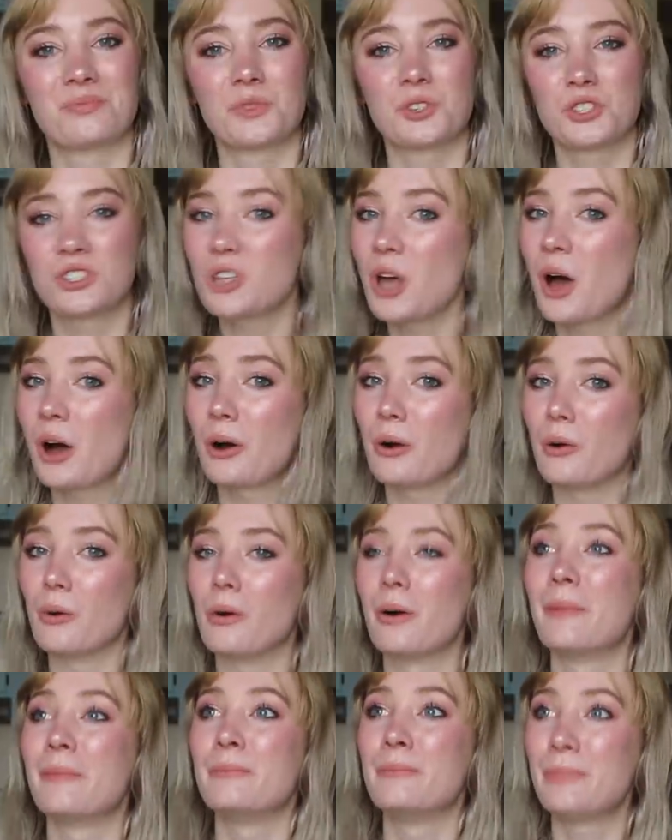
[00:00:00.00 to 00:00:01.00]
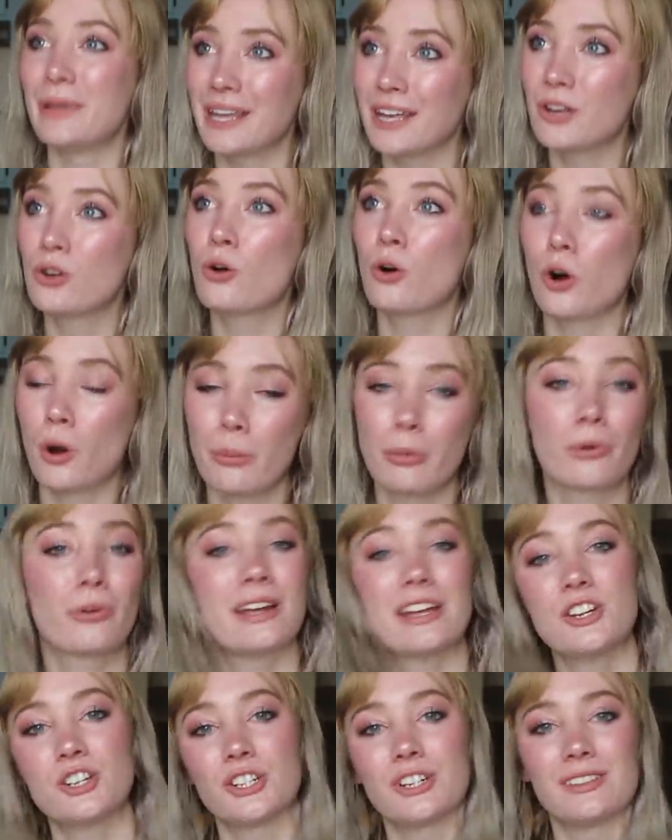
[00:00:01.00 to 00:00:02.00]
So big
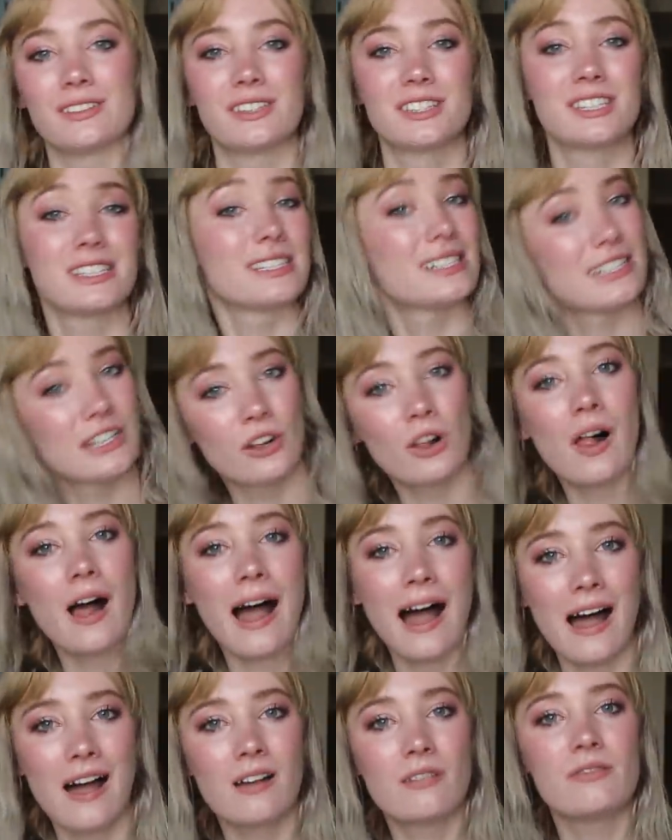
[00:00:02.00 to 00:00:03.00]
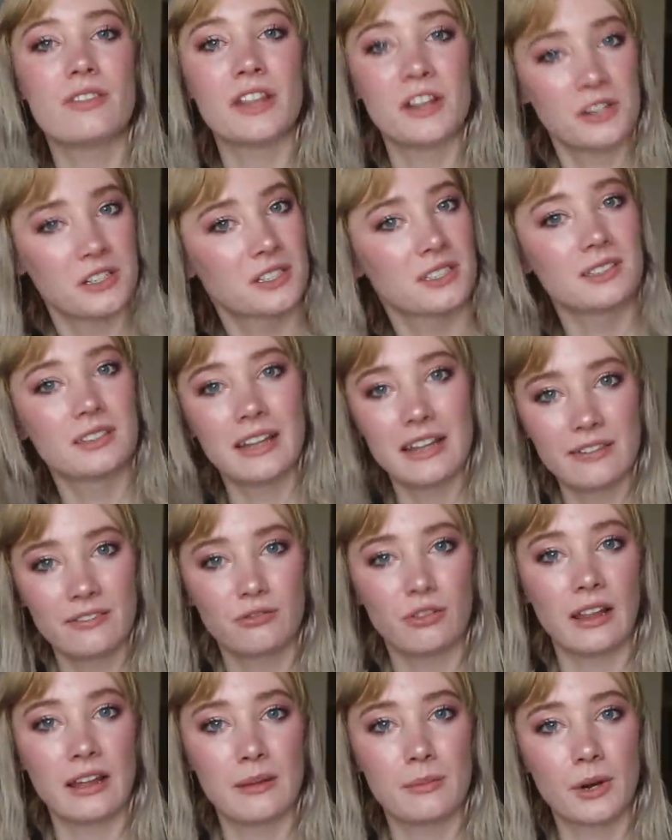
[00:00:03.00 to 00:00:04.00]
corporations still have their slave
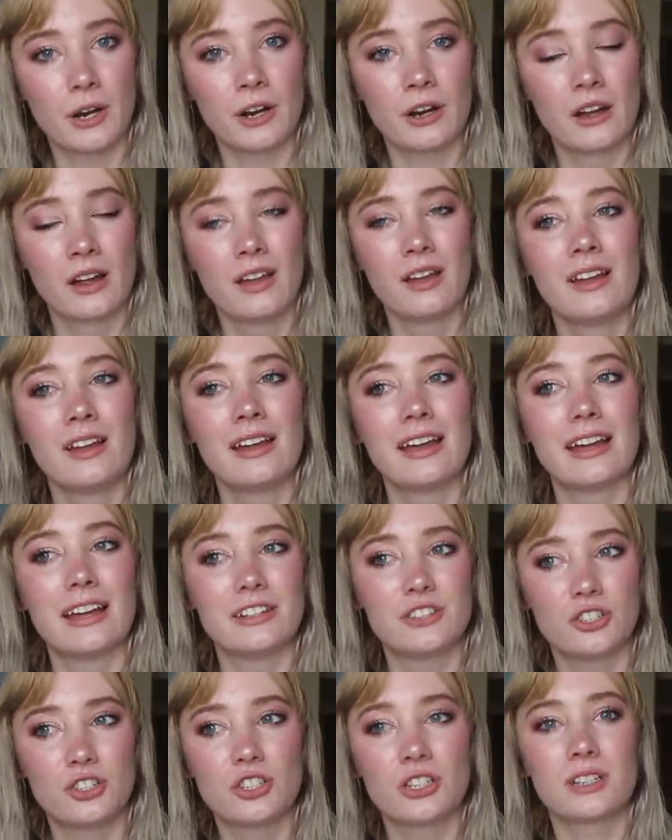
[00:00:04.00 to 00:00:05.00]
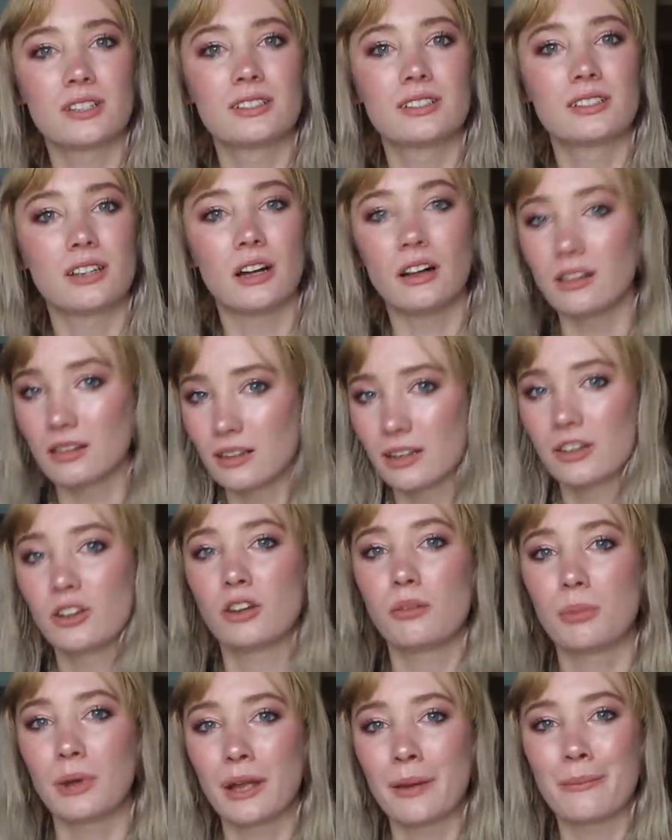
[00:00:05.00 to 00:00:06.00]
labor. It's just a
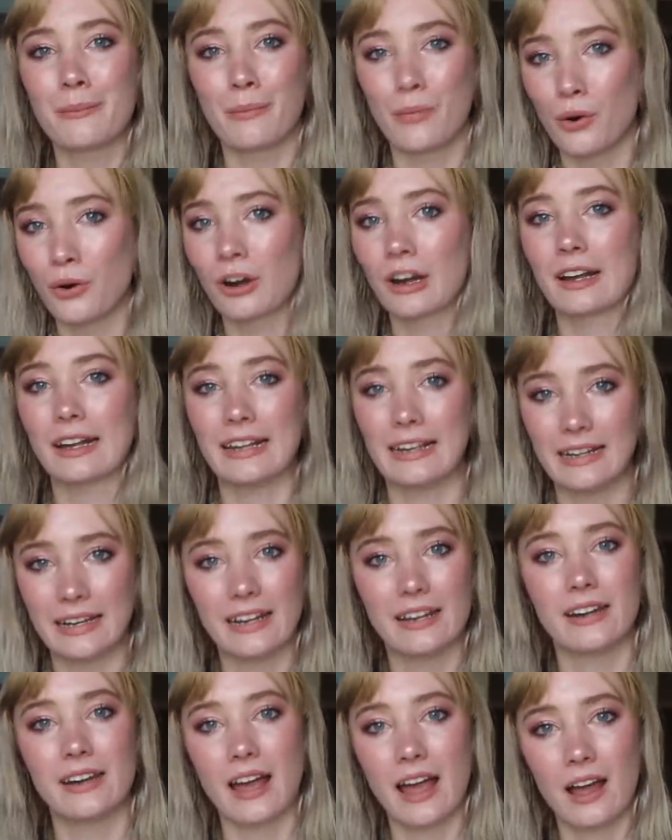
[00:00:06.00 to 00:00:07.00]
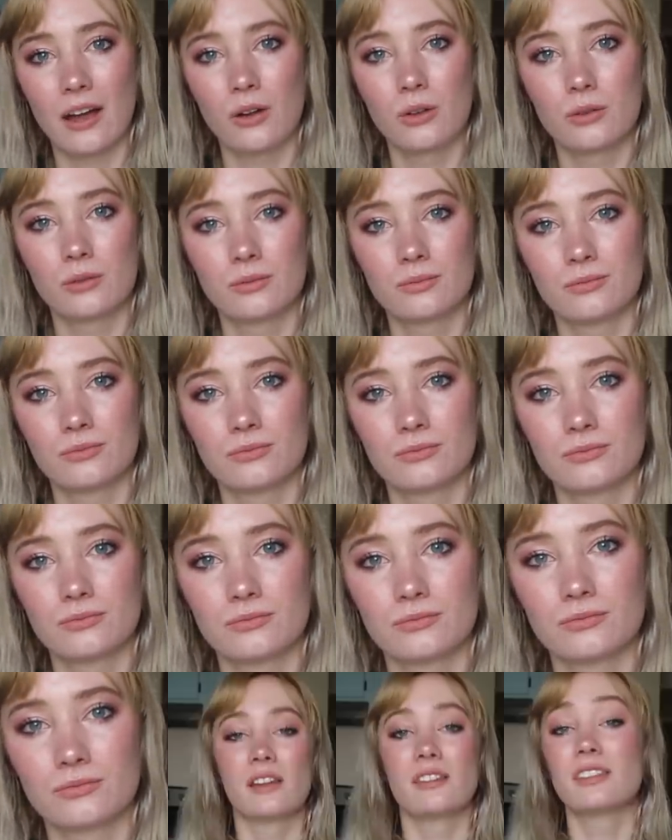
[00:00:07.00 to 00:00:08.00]
little bit more hidden now.
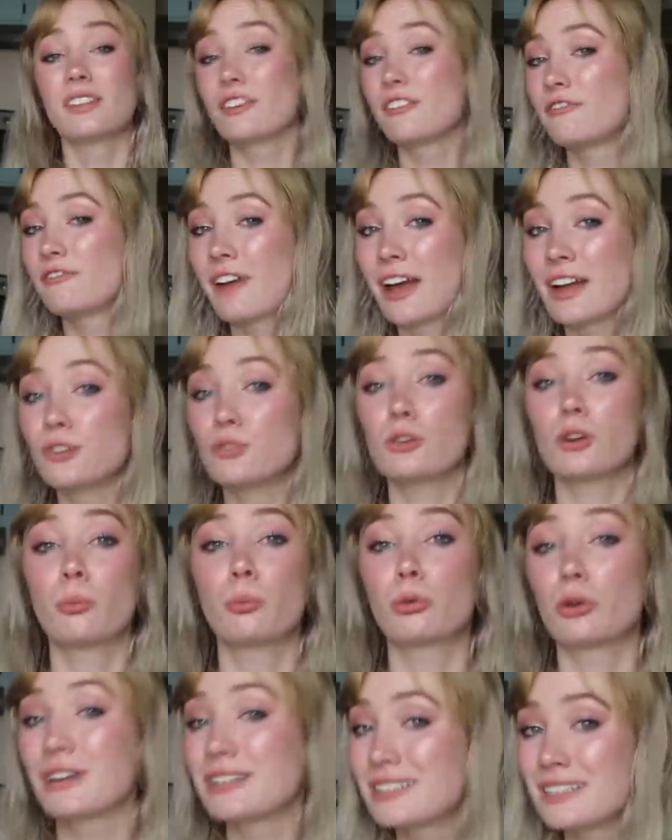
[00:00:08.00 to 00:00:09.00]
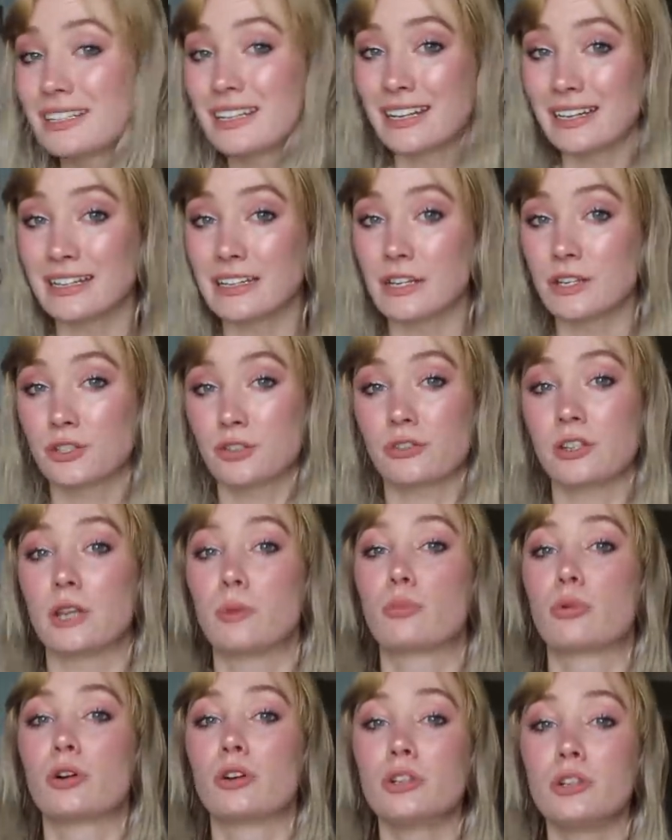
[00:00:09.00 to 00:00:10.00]
The federal prison industry
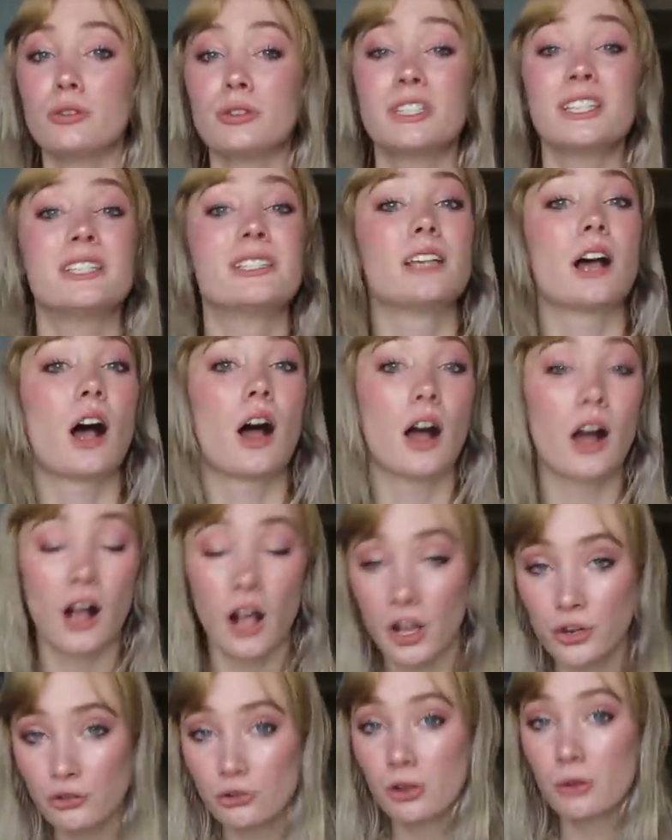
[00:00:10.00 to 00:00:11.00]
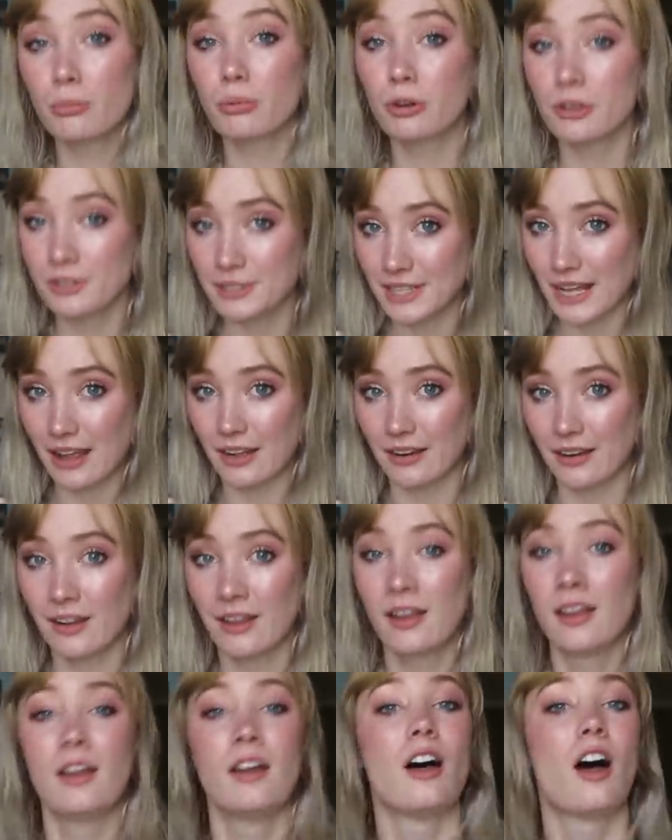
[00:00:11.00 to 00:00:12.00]
produces one hundred percent
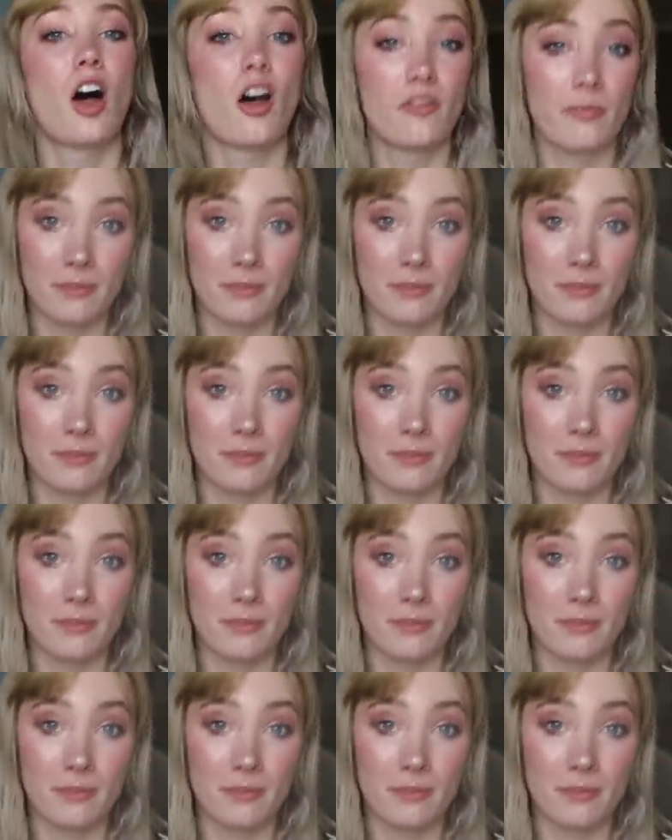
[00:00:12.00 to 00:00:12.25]
of